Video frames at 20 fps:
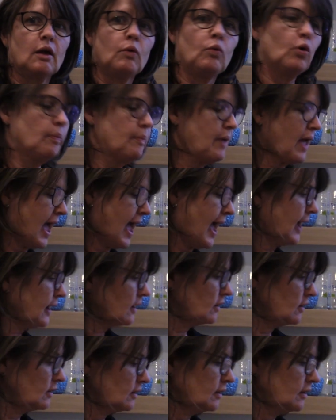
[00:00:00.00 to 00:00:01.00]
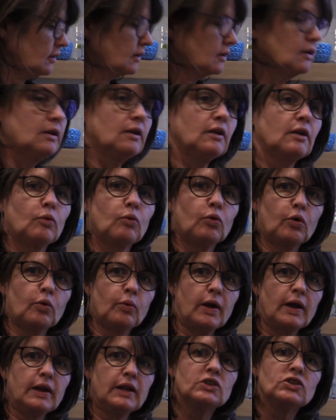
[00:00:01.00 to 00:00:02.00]
We're back. We're
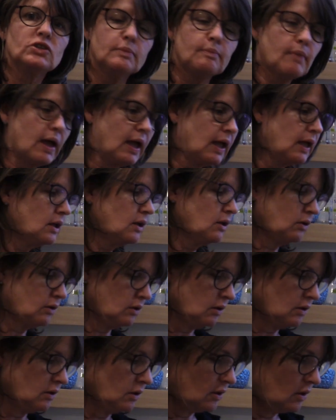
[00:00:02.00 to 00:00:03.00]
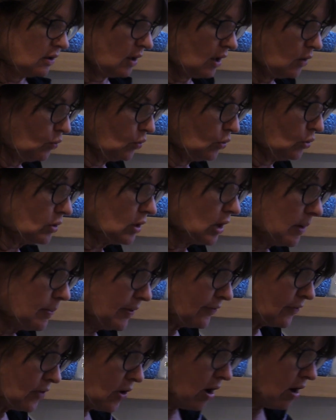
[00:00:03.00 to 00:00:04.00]
ready to make a real cup
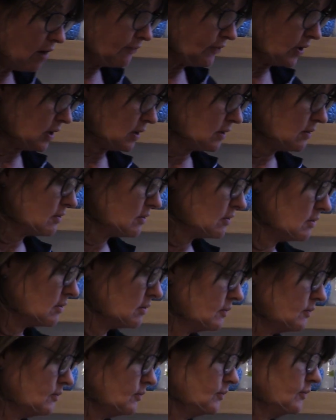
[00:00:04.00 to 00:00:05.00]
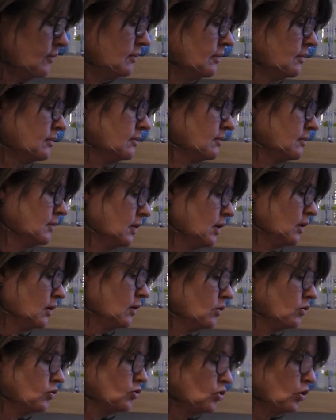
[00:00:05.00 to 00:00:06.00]
of coffee.
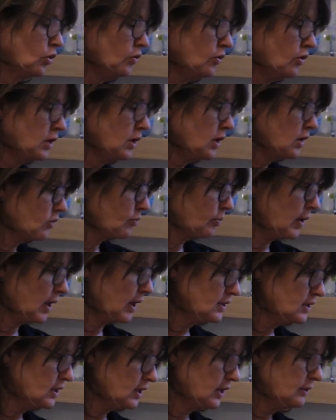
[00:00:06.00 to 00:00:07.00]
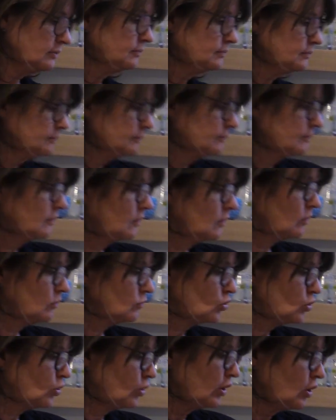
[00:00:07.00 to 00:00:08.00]
It's plugged in,
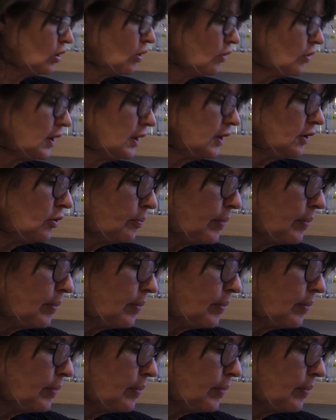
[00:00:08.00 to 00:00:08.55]
turning on the little